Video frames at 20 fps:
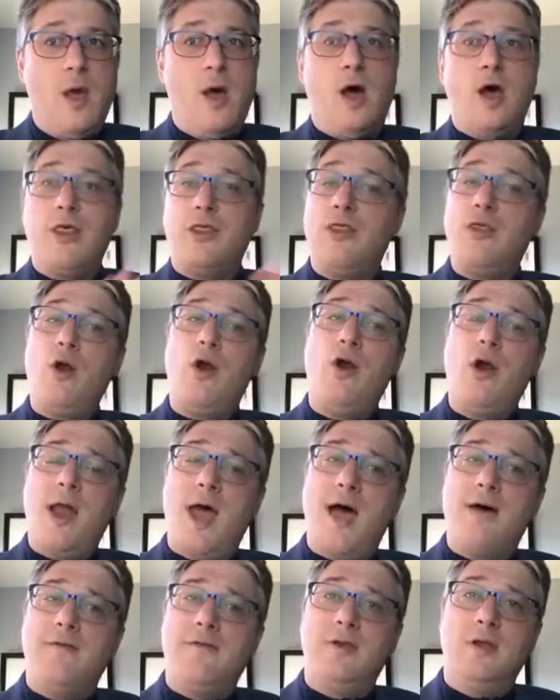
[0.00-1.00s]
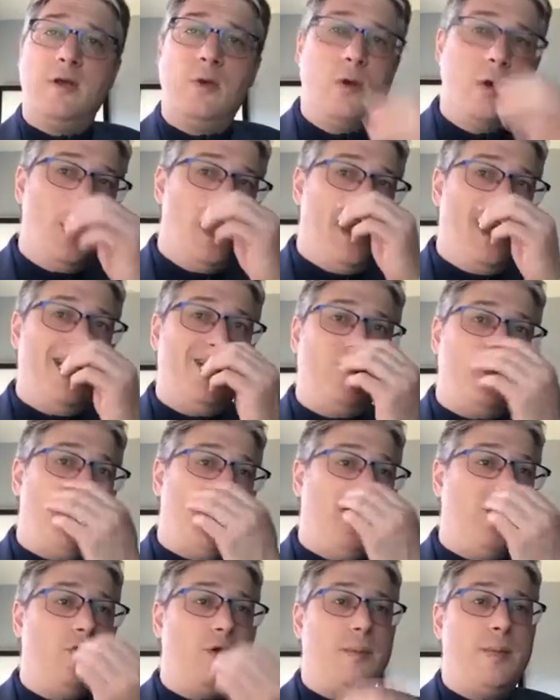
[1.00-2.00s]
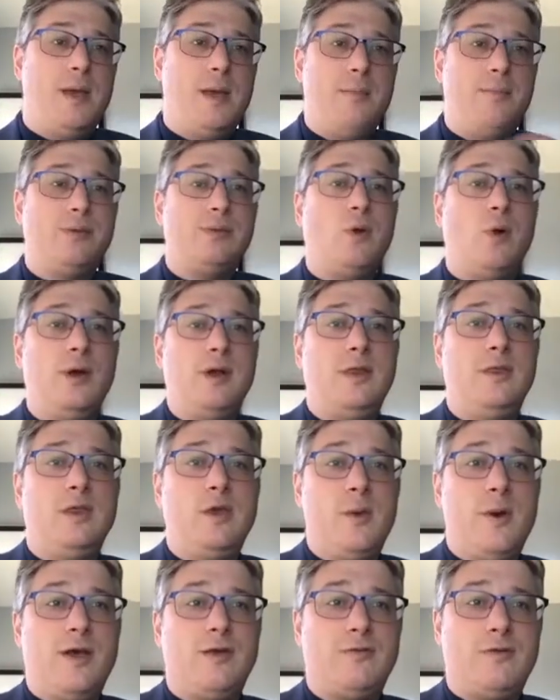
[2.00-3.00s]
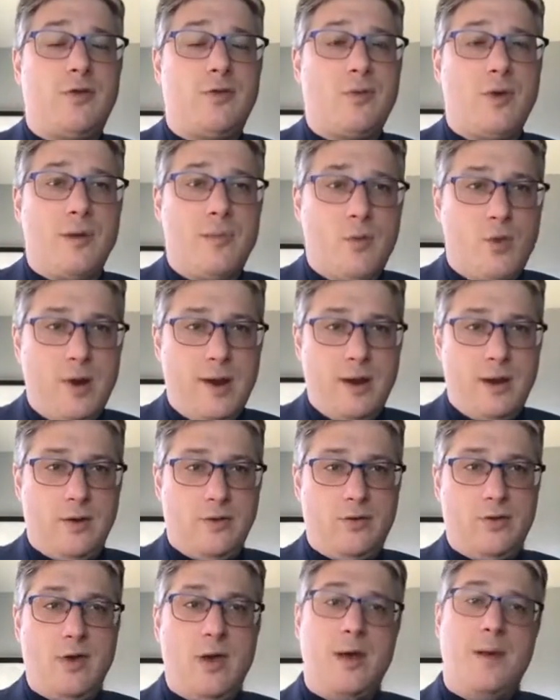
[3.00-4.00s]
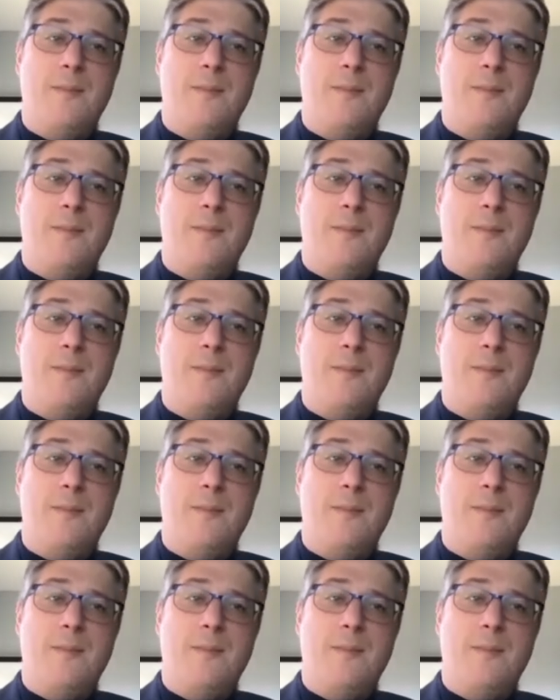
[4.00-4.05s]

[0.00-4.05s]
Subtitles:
A third avenue is you need to be employed in the U.S. for three or more years.